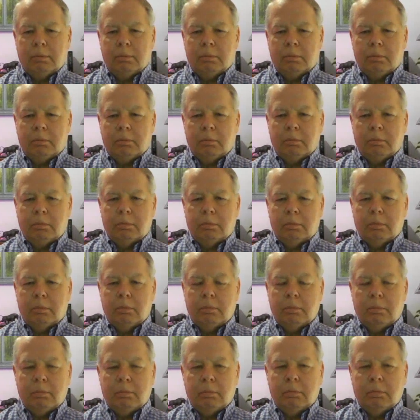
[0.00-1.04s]

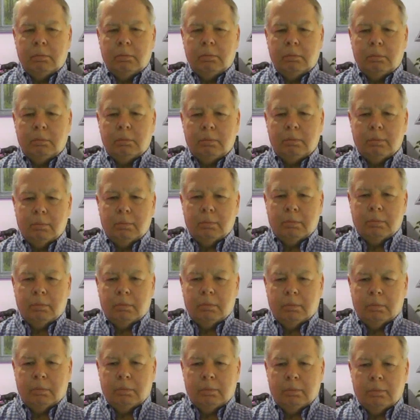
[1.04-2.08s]

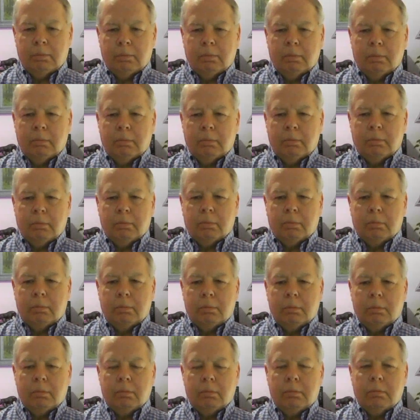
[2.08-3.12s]

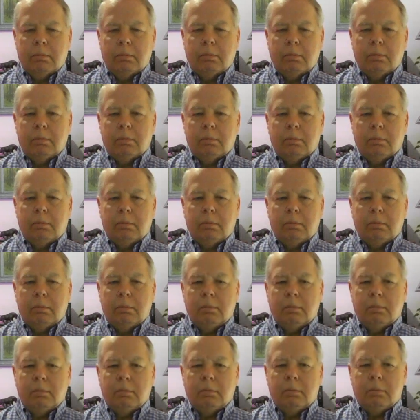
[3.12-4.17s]

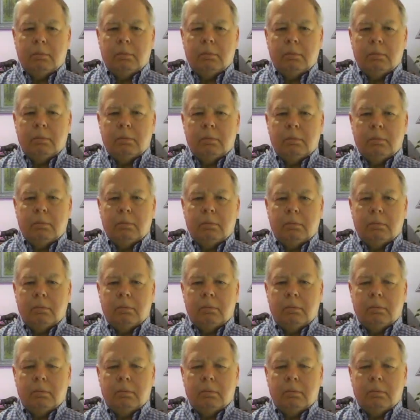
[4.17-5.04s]
The person shown says nothing.